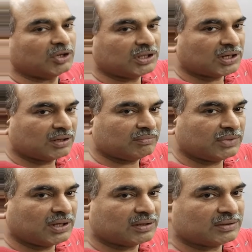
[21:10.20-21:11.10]
Smaller
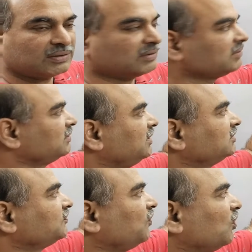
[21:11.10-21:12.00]
number
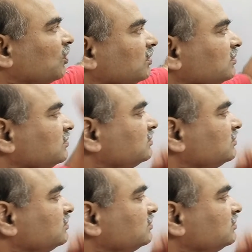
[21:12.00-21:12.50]
is 4.